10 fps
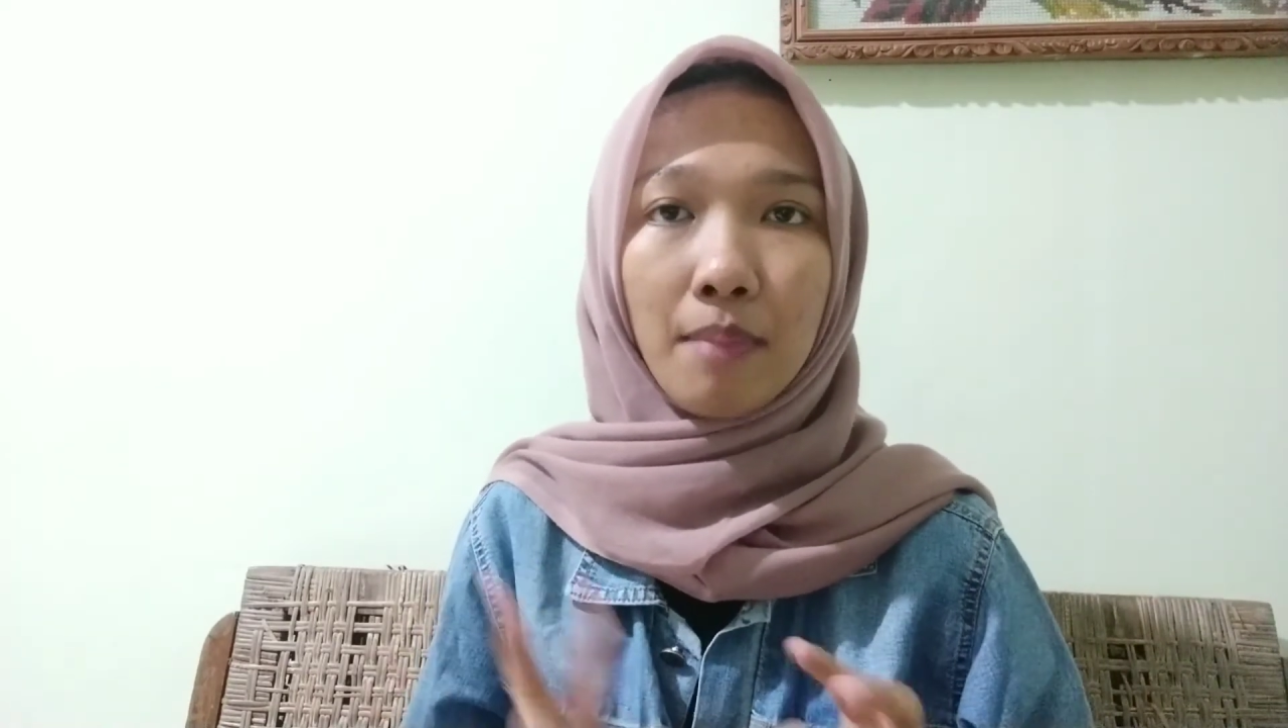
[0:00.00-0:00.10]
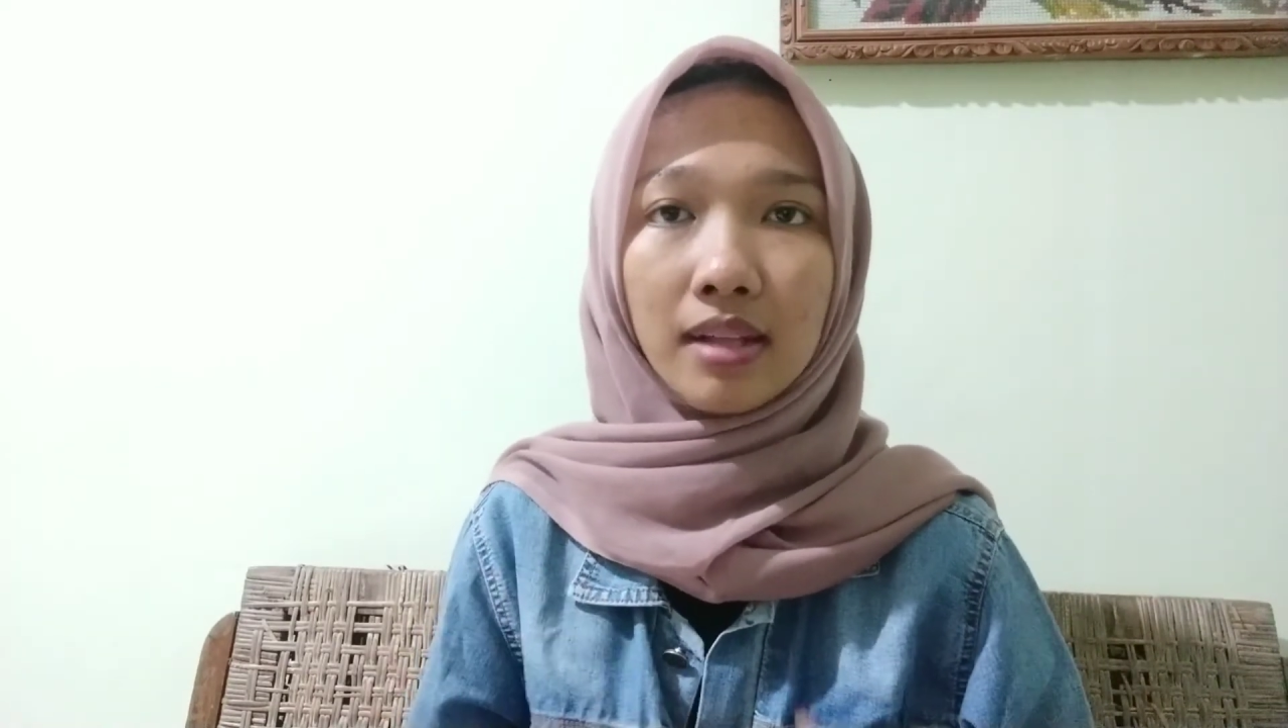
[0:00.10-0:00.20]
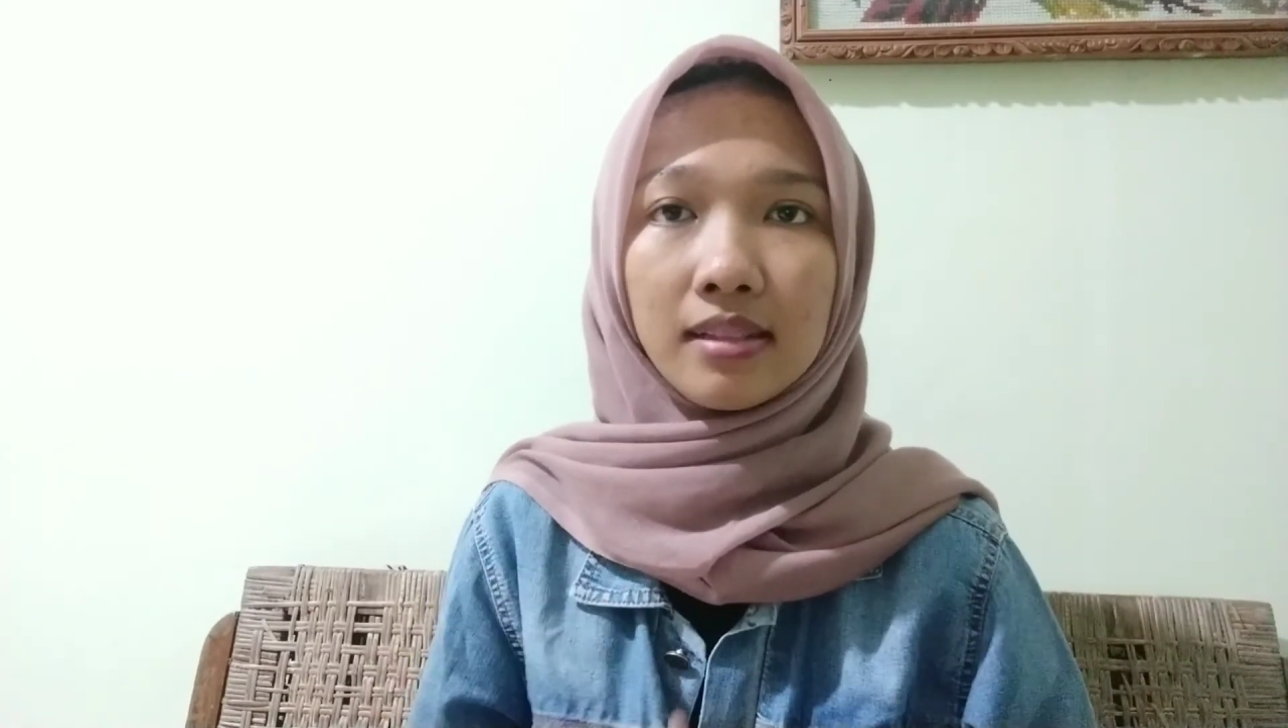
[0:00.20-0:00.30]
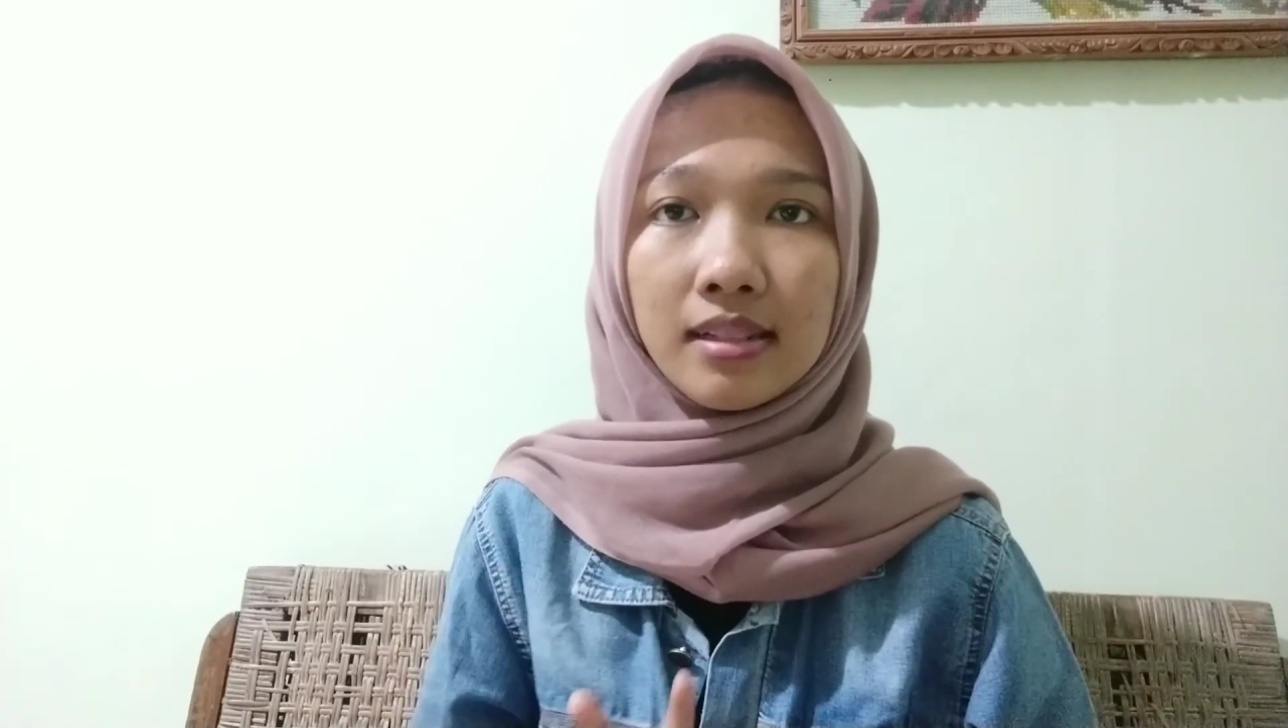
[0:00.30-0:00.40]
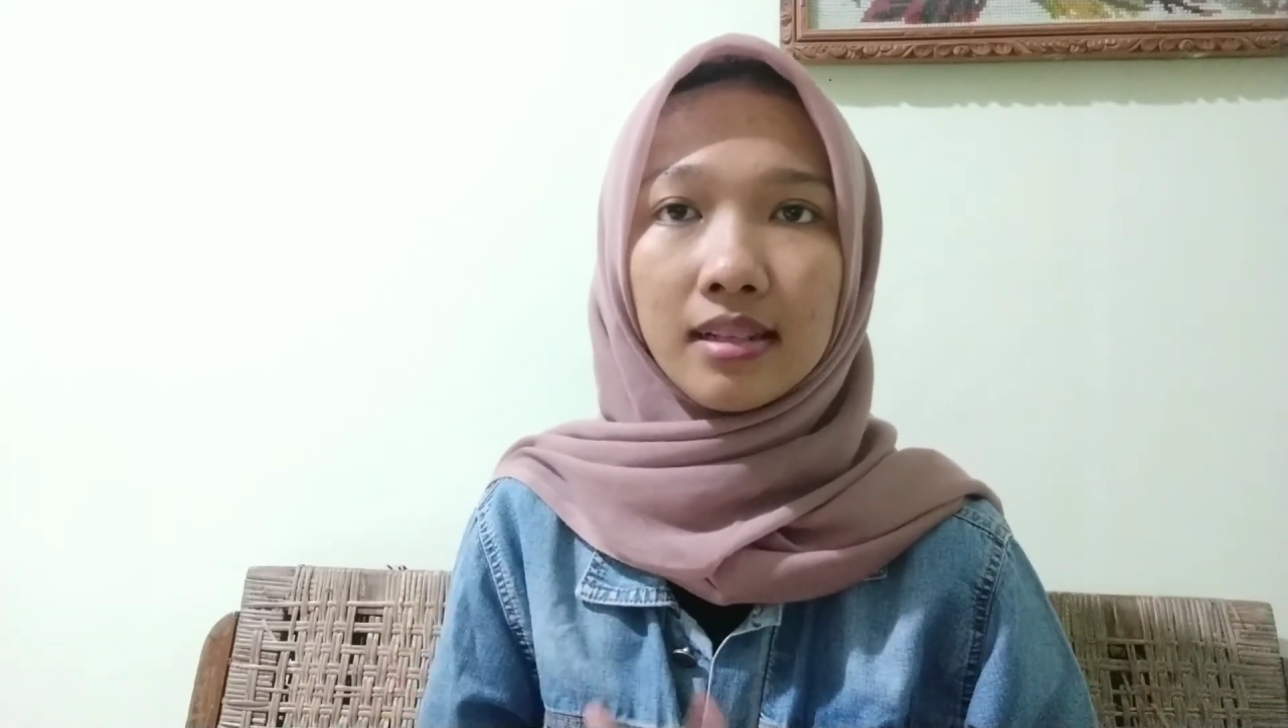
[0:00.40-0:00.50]

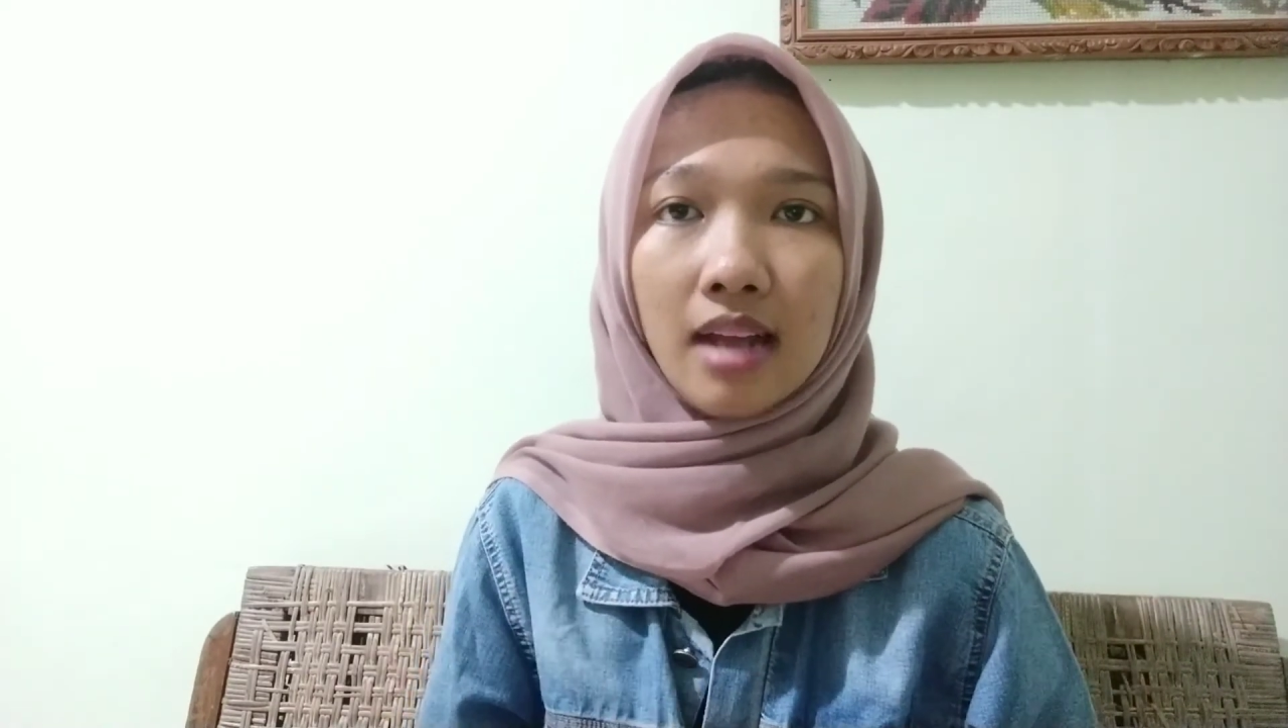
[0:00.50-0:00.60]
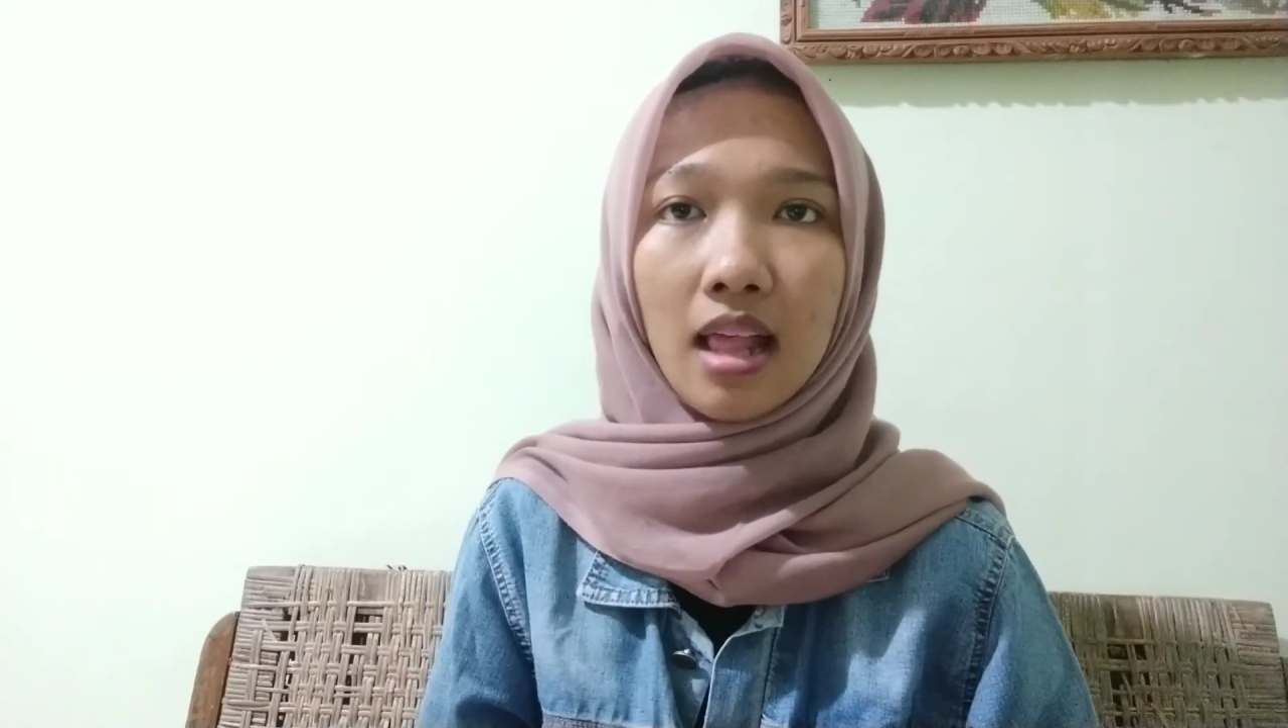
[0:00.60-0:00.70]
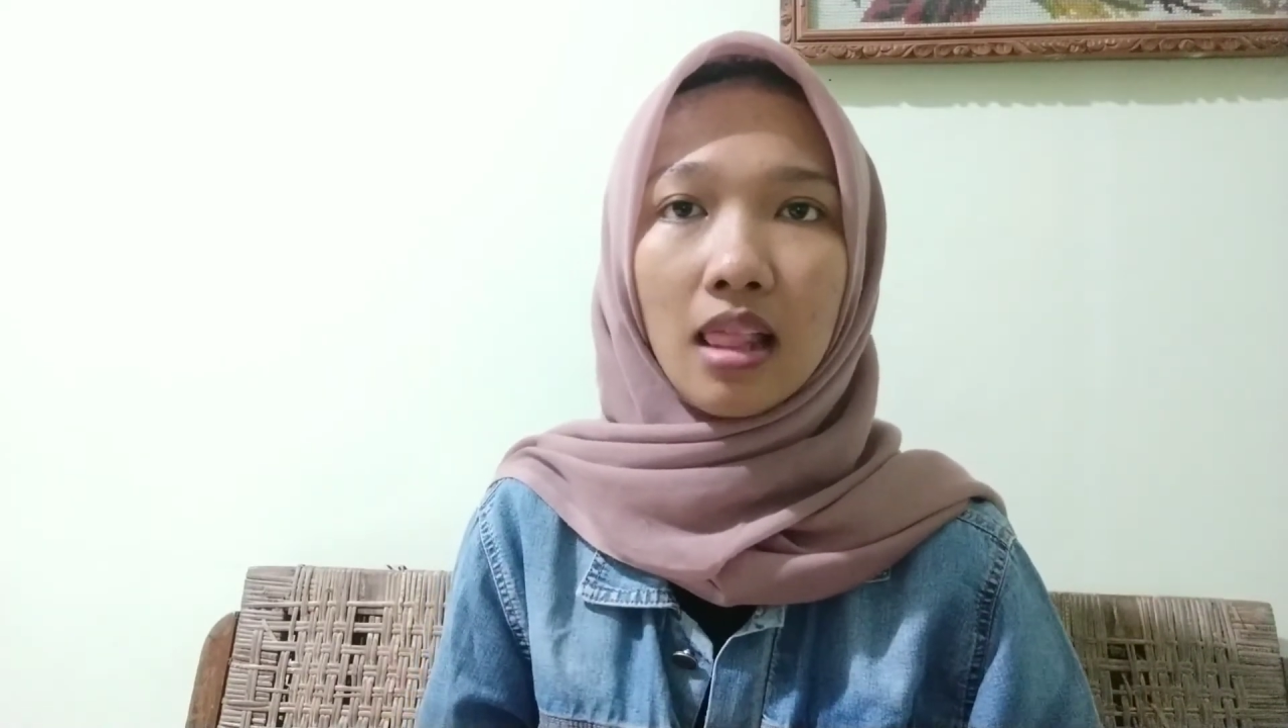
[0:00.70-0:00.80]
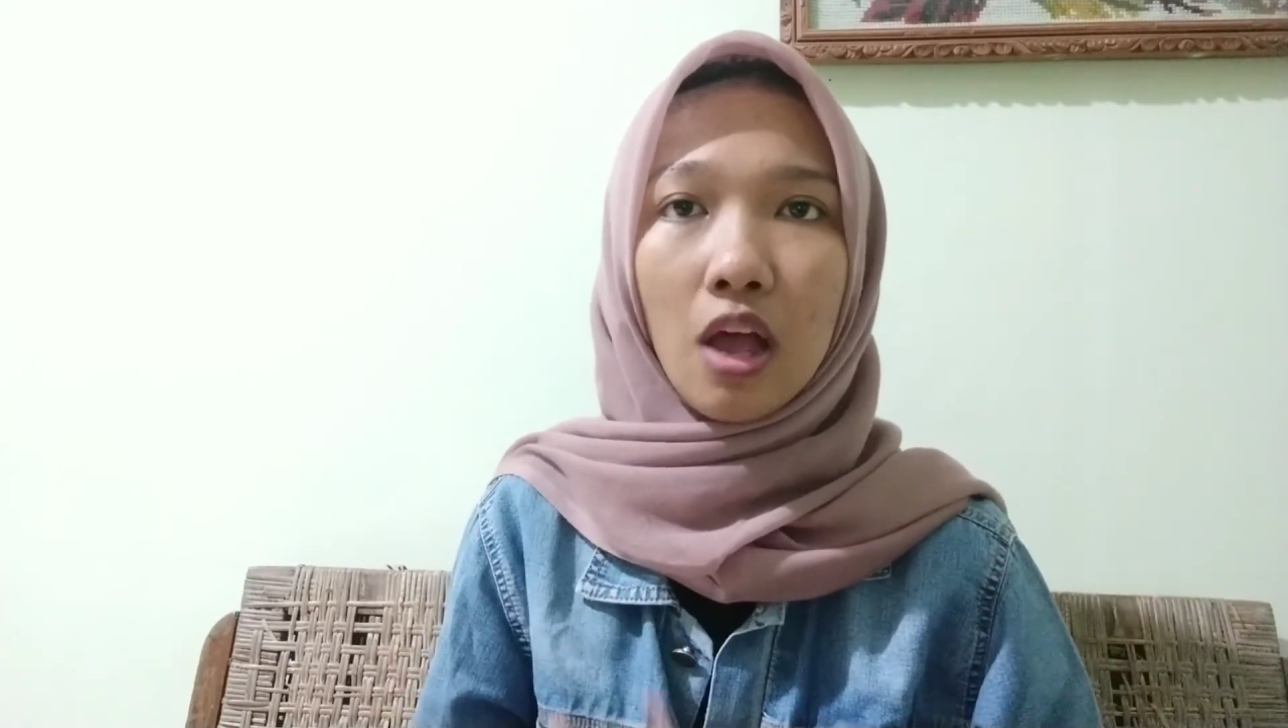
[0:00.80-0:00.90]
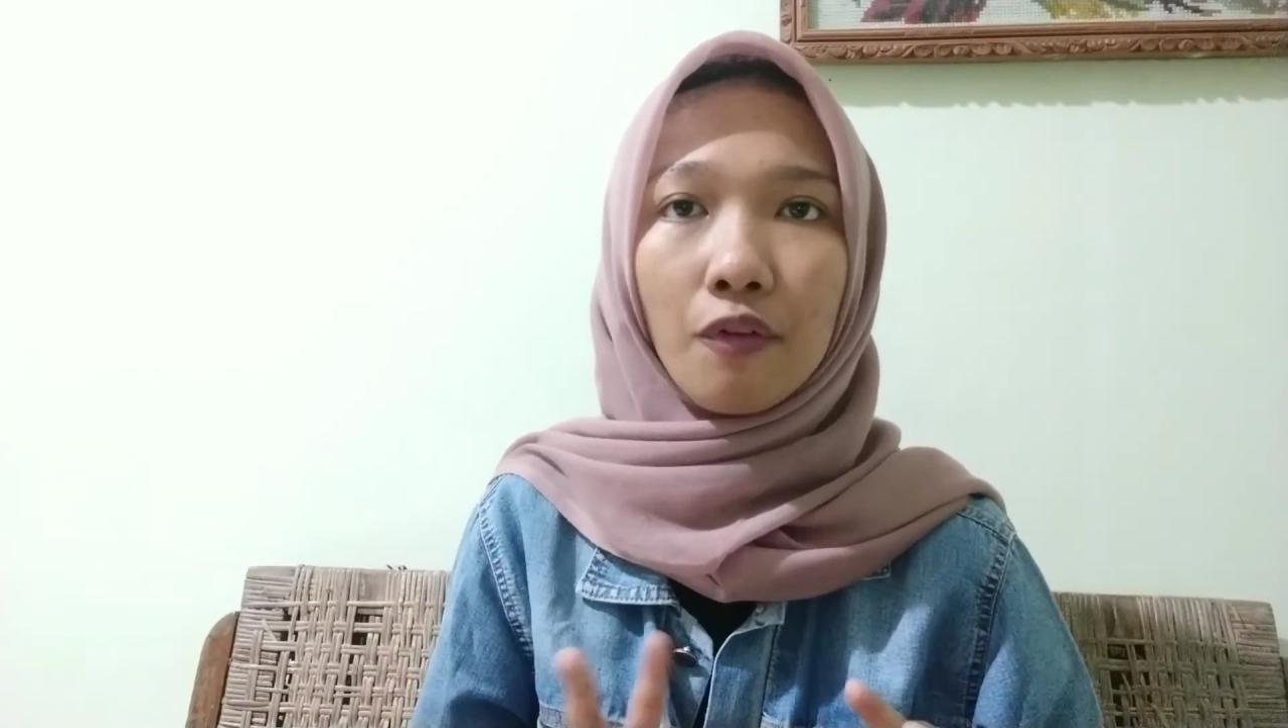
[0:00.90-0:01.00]
maternal